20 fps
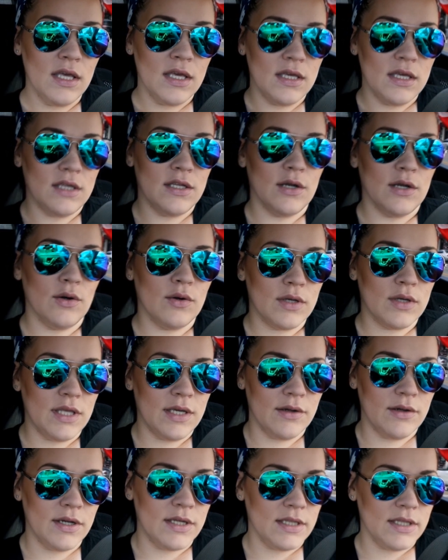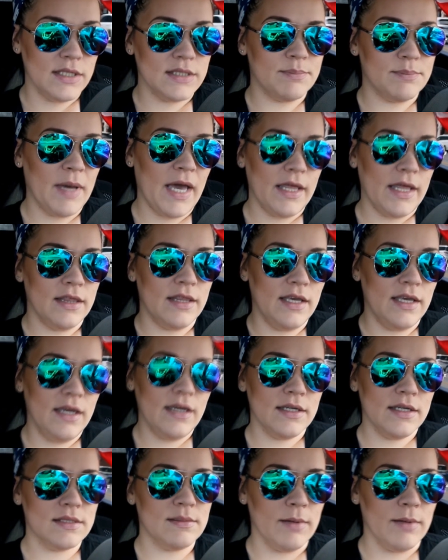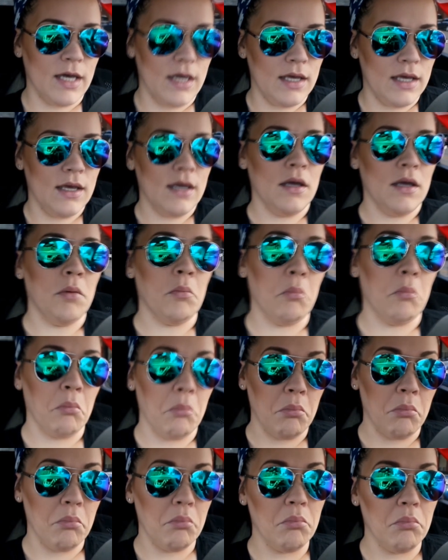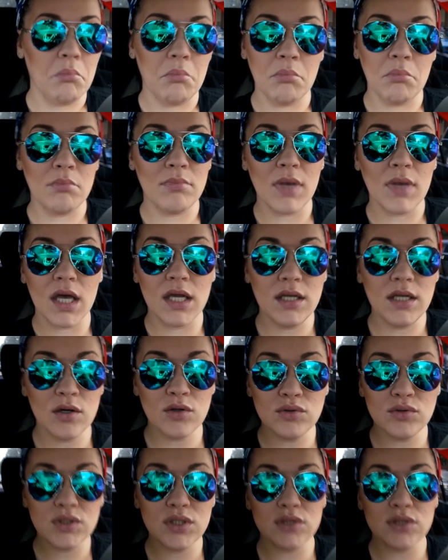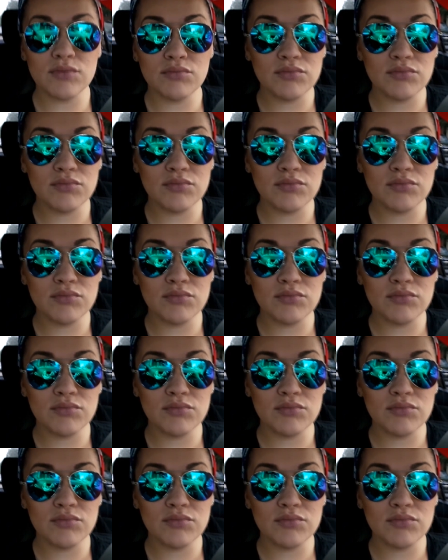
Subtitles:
you know, hearing these bad things, but I don't.